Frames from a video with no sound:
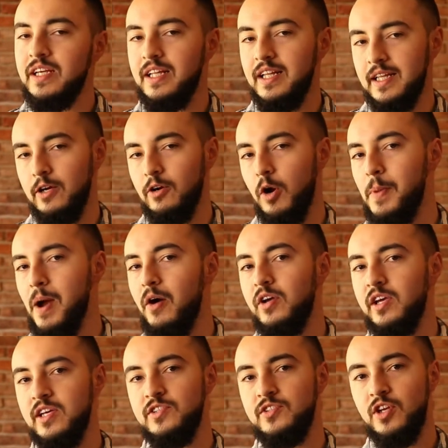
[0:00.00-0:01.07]
clear about
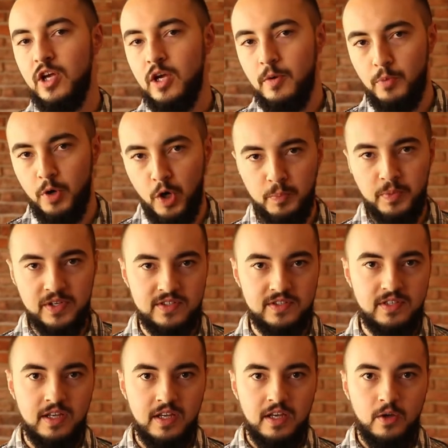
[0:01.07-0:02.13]
his purpose,
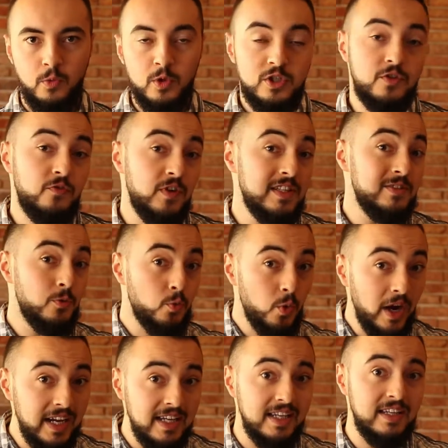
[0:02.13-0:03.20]
which fits
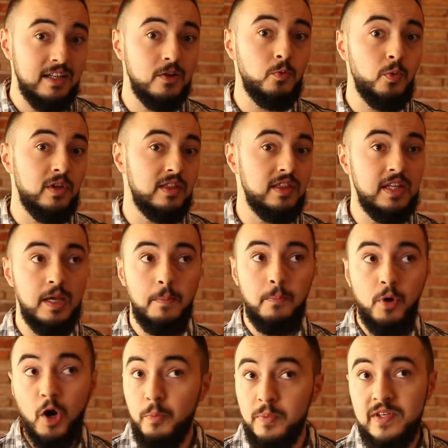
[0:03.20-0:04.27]
right in with the
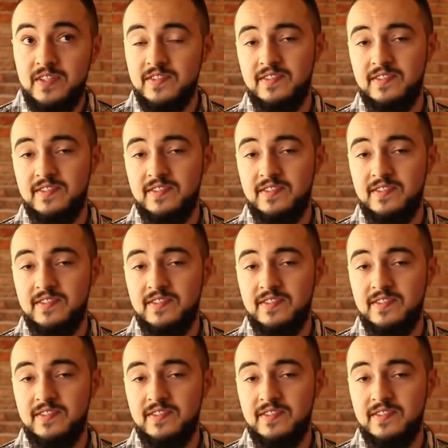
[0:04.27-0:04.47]
purpose